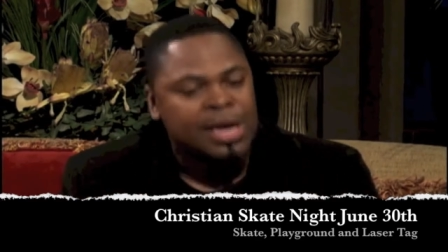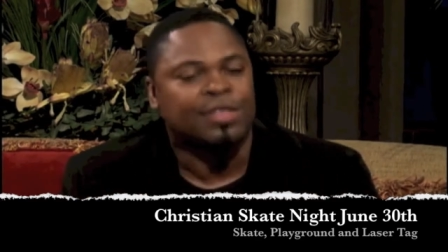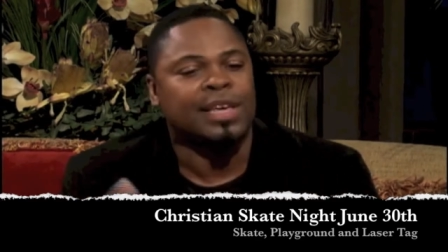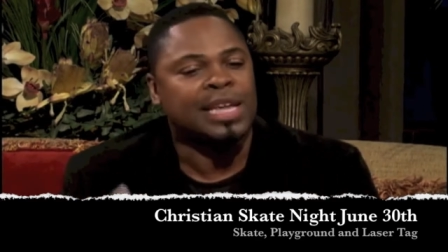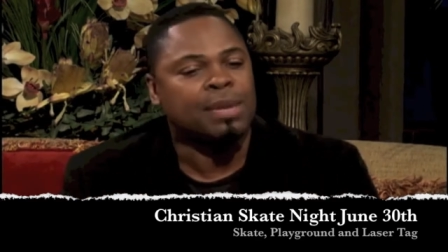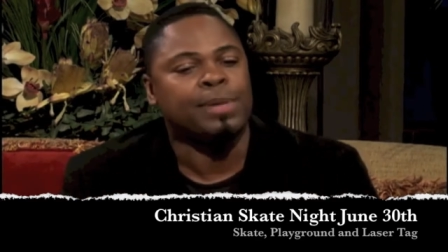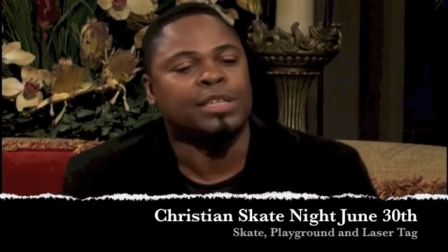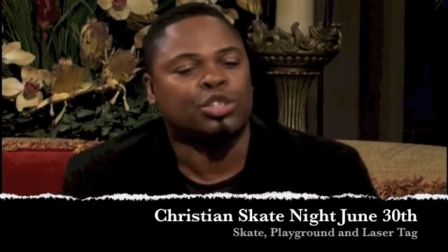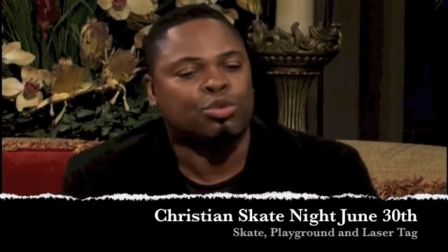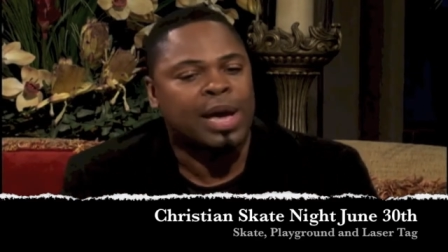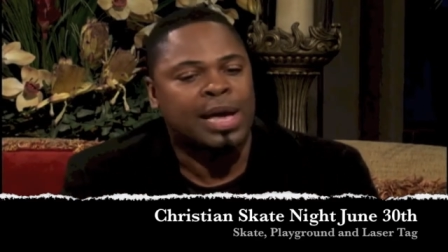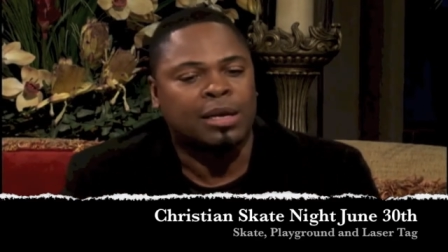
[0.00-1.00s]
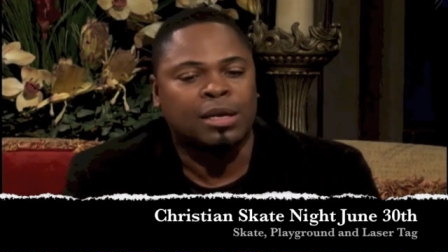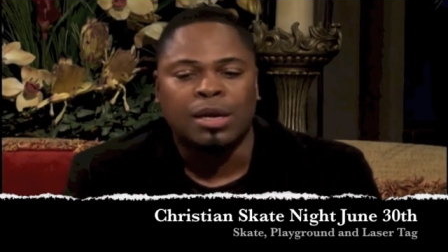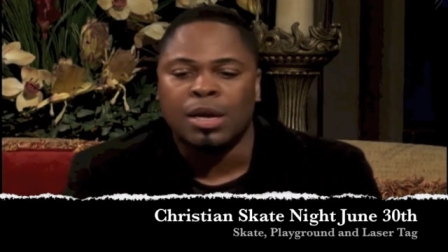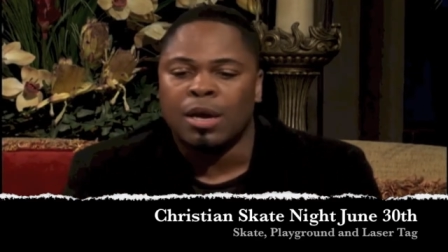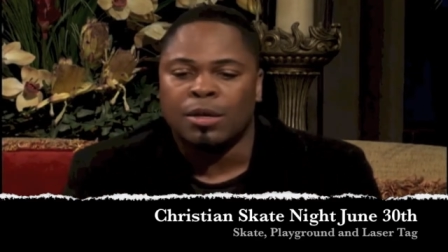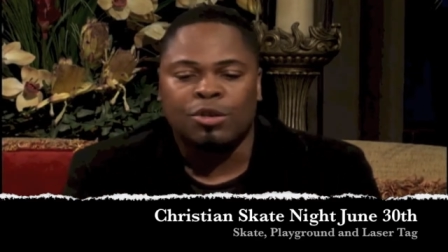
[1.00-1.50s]
The enemy is trying to,
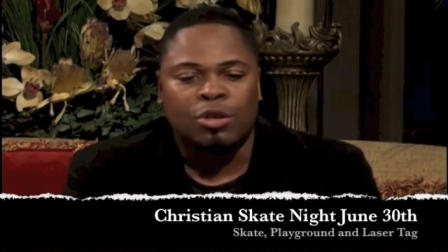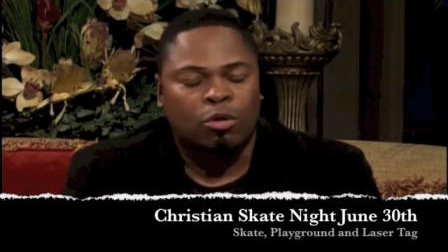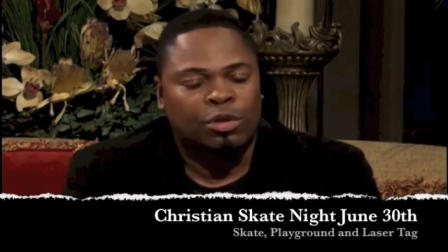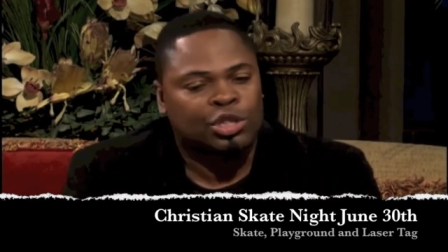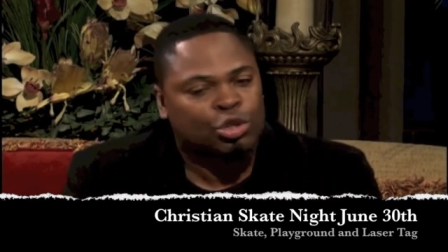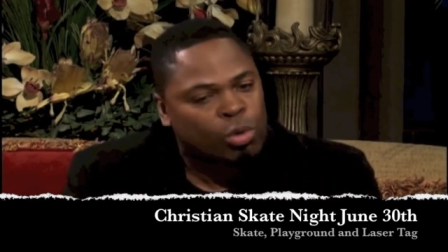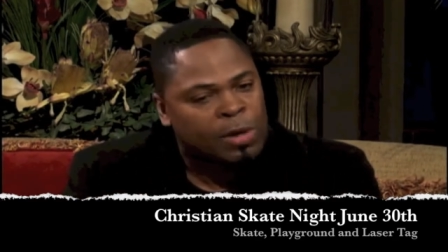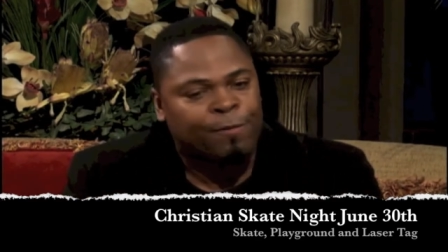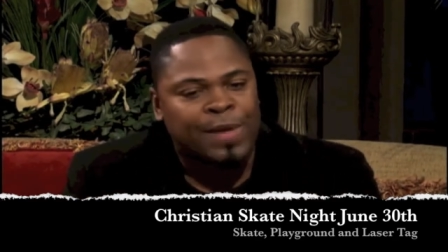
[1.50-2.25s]
you know, destroy